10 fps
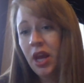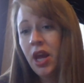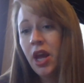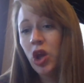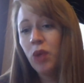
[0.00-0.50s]

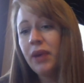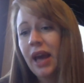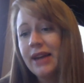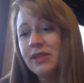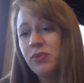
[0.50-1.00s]
you'll be
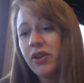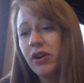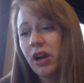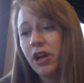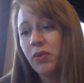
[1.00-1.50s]
asked whether or
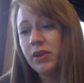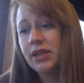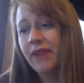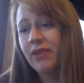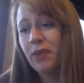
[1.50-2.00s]
not you want to
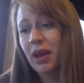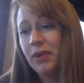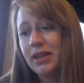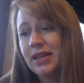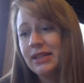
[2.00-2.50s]
have the baby
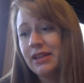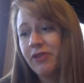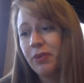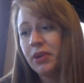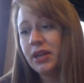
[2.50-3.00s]
tested for
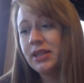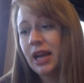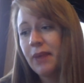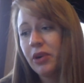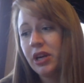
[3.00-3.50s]
blood
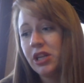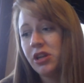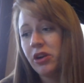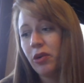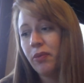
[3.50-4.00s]
type or
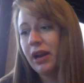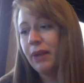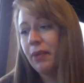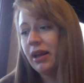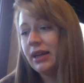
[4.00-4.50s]
congenital
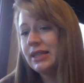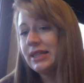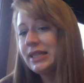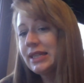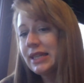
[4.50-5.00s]
metabolic
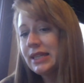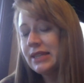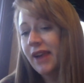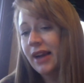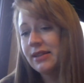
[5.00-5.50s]
diseases.
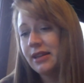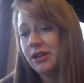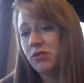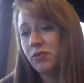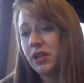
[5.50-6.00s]

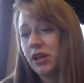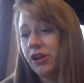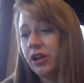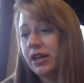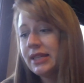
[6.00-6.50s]
Vaccination will be done in
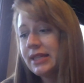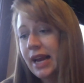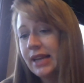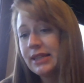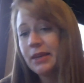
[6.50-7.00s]
your
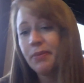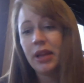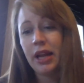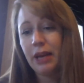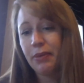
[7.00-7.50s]
consent.
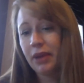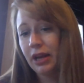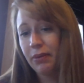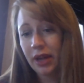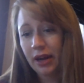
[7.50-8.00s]
Blah, blah, blah,
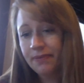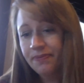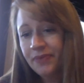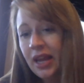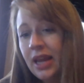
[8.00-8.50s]
blah.
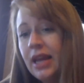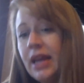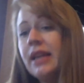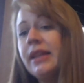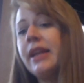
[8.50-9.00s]

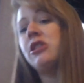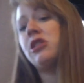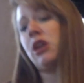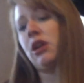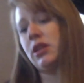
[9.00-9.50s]

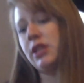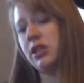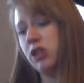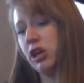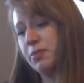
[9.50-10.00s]

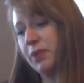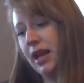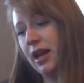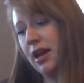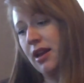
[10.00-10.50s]
Discharge
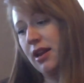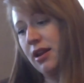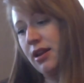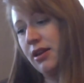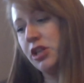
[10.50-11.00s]
plan,
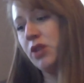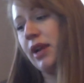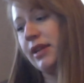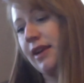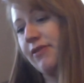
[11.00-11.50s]
2
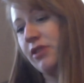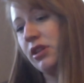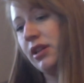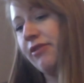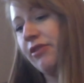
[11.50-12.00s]
nights after
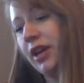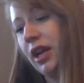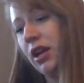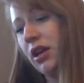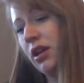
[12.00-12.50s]

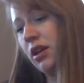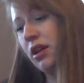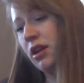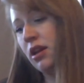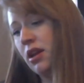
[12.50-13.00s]
delivery.
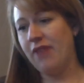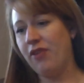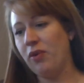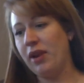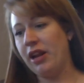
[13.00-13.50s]

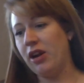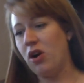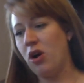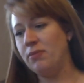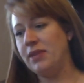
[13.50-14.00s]
You're ready to go
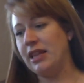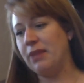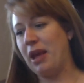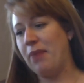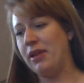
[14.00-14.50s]
home, take the
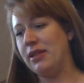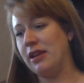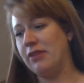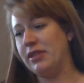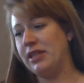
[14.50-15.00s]
payment
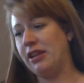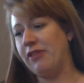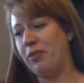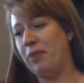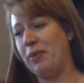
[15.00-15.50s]
and receipt of
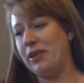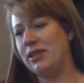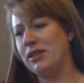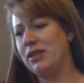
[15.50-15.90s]
your baby's